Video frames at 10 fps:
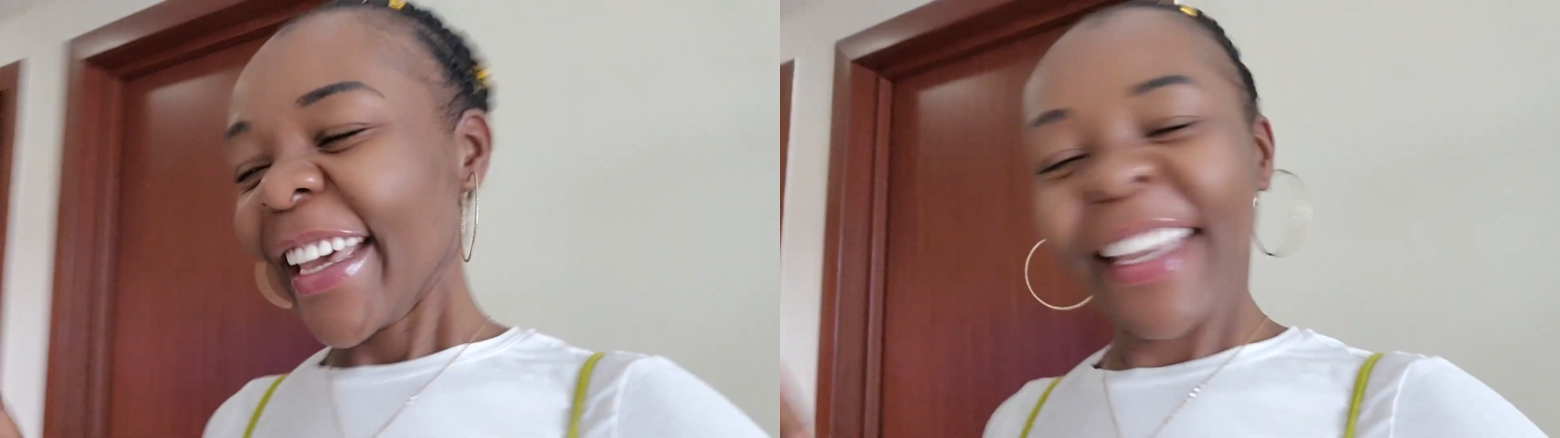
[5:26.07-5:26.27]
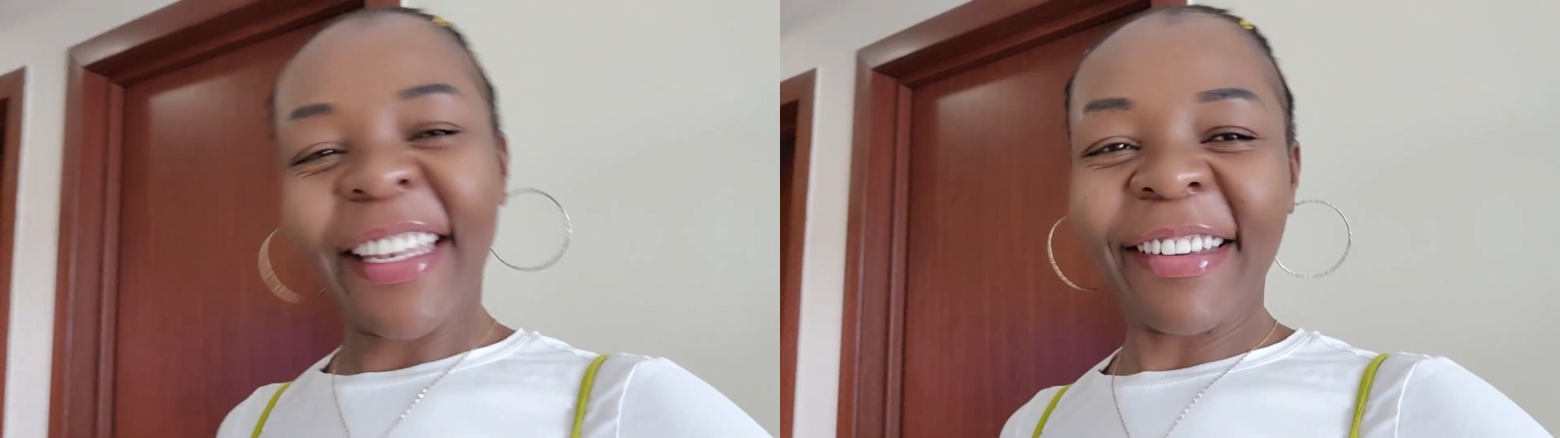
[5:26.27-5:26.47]

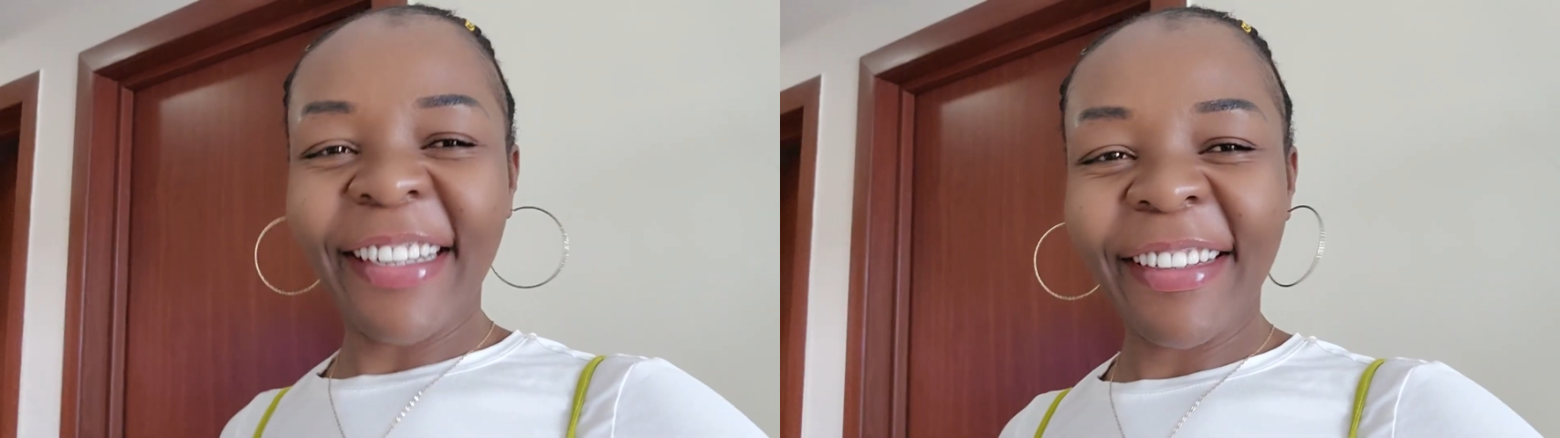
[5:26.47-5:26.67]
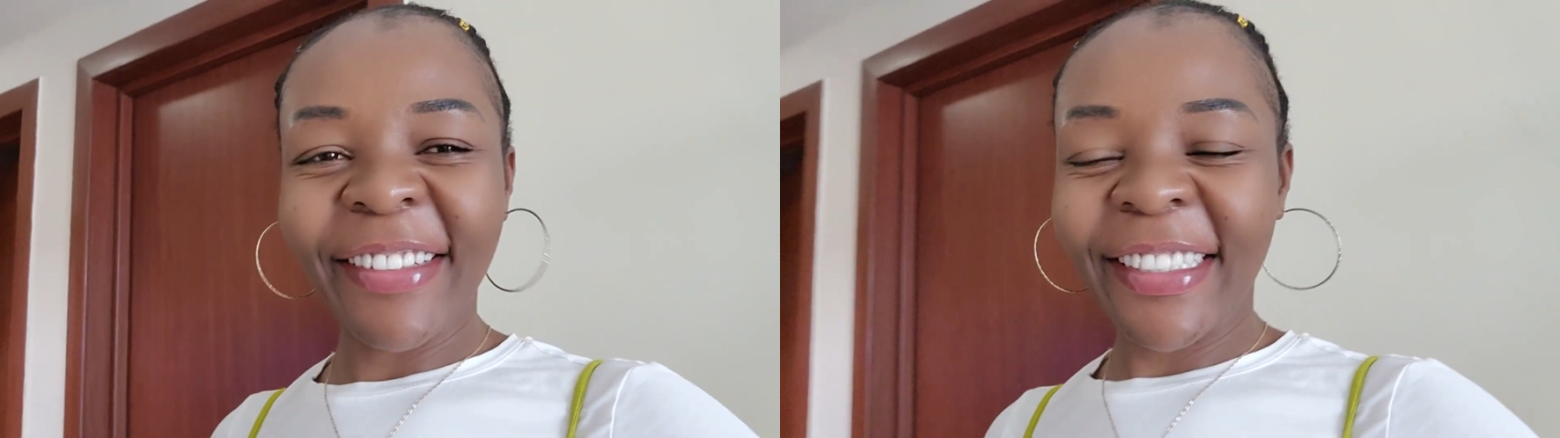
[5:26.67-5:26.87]
Anyway,
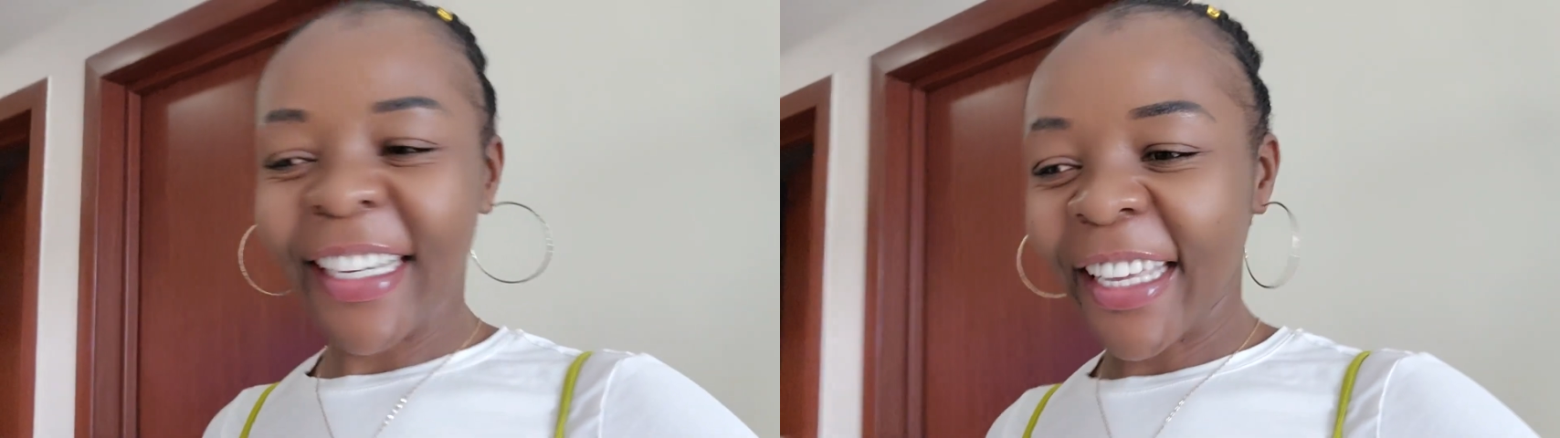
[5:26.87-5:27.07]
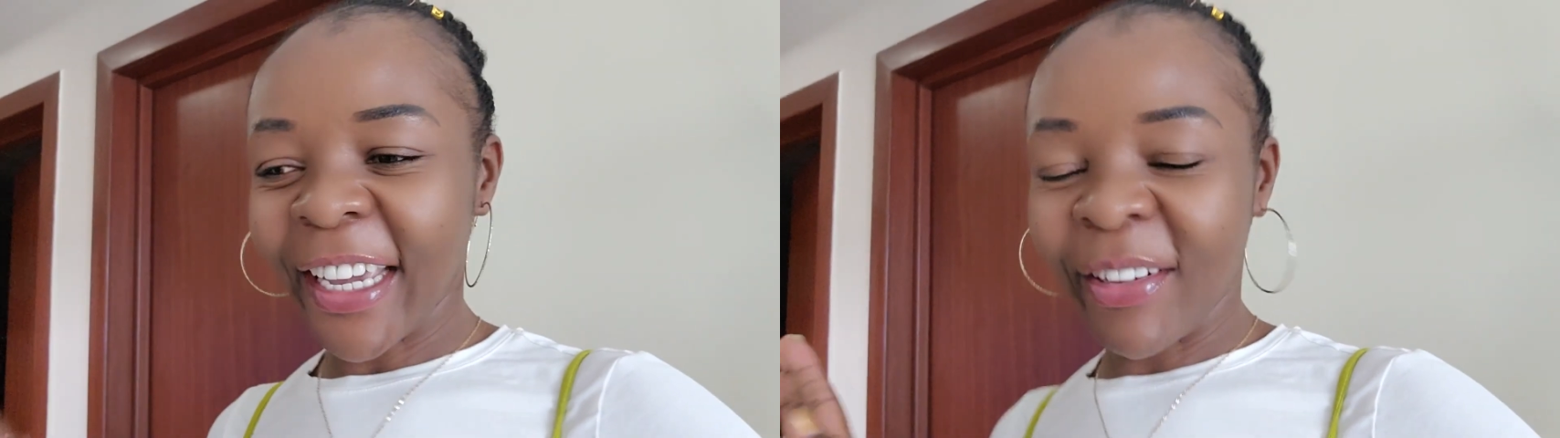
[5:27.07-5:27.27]
let me
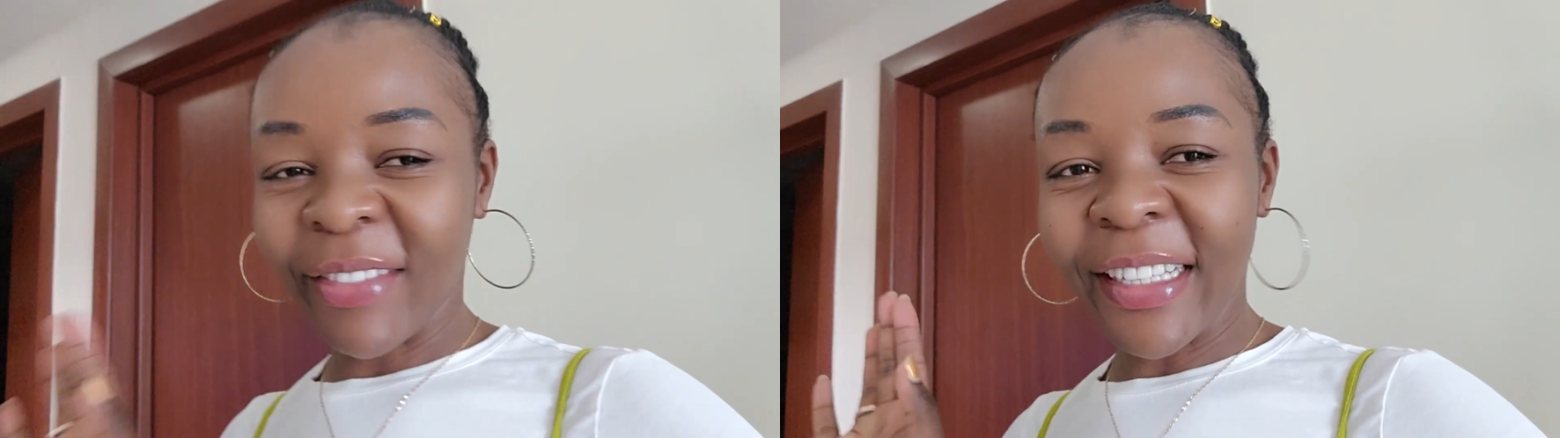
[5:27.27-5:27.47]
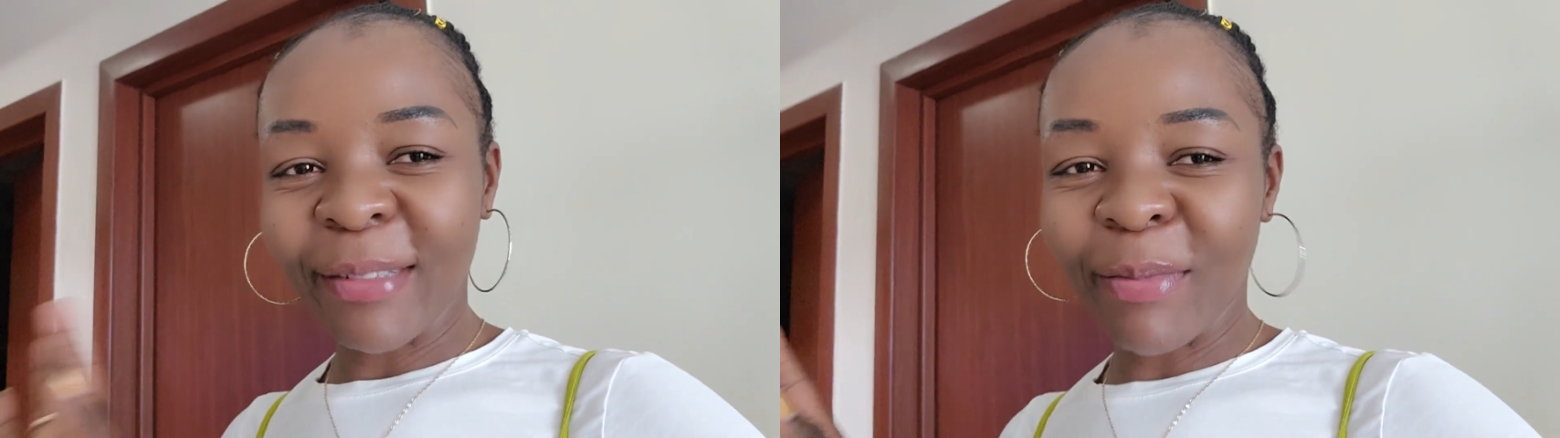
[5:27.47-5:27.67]
take care of
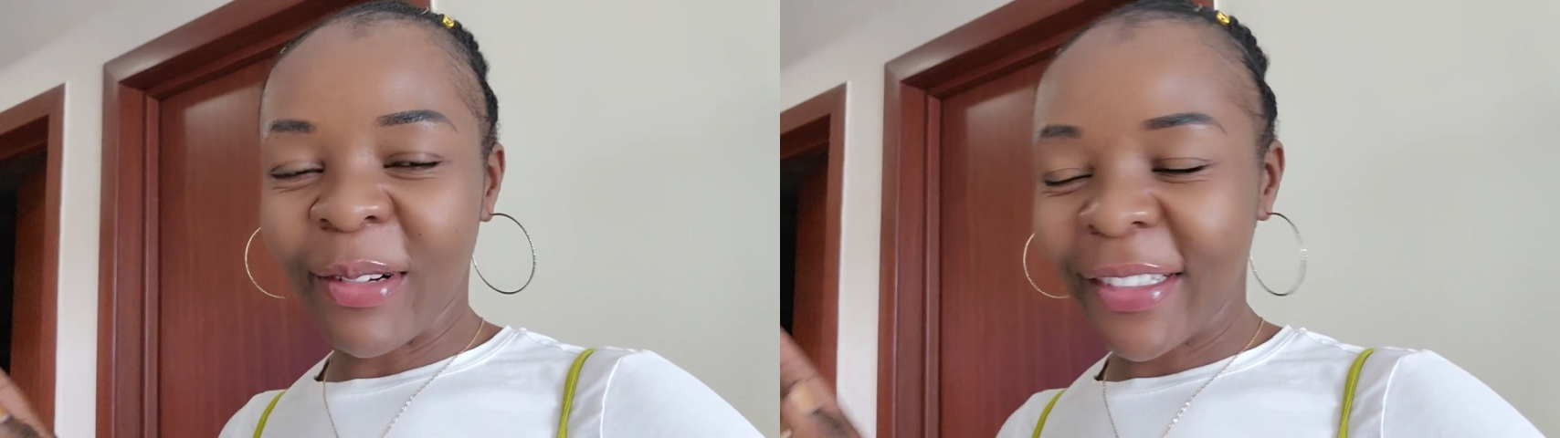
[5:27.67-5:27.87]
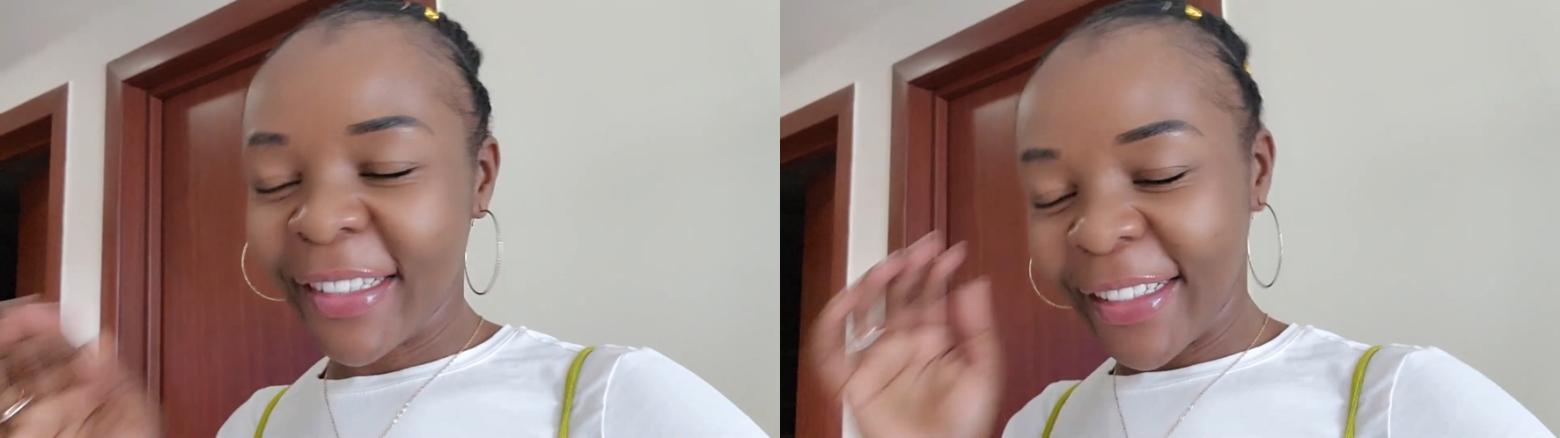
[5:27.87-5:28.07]
these
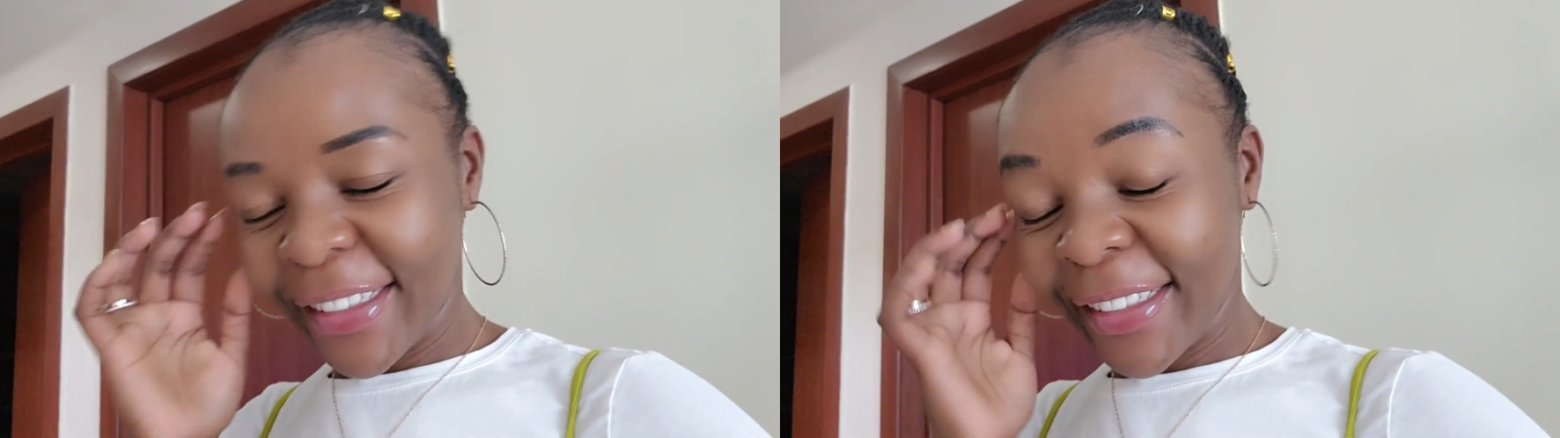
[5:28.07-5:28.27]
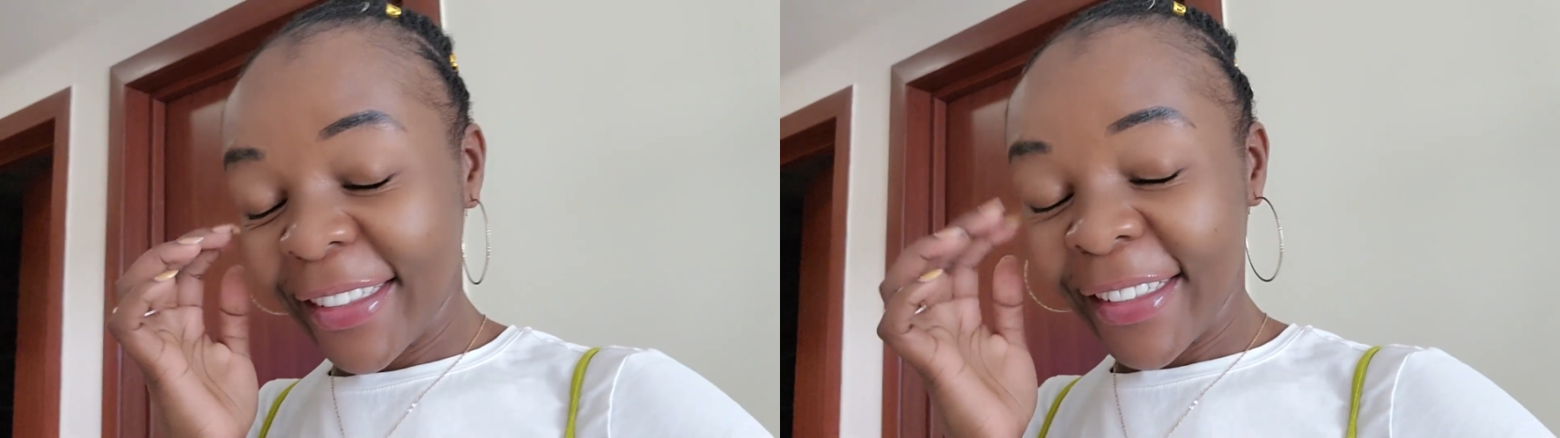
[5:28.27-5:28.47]

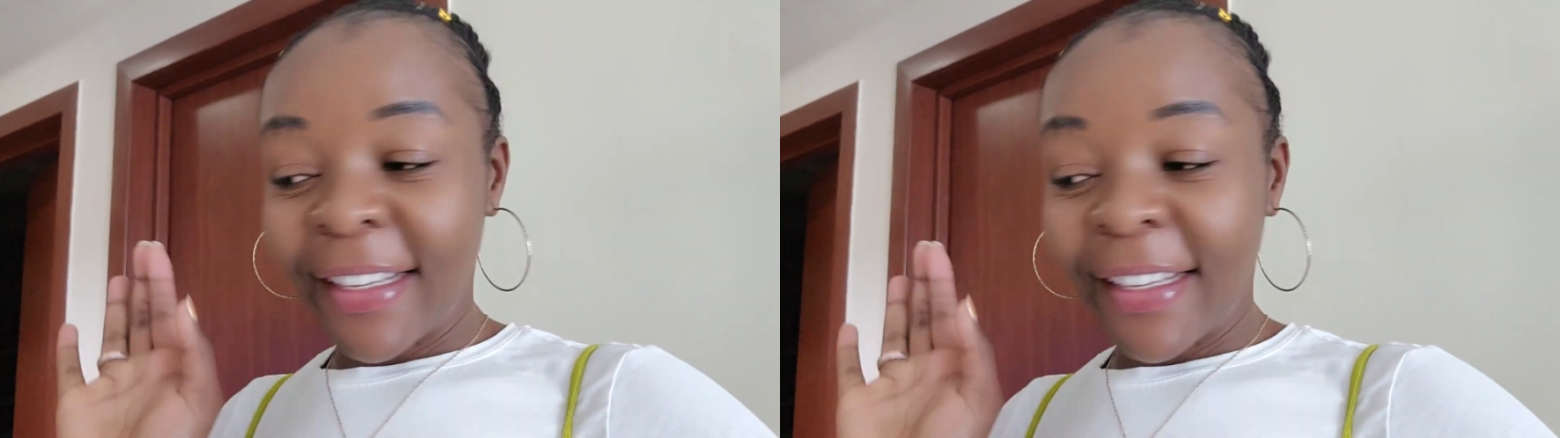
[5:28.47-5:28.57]
boxes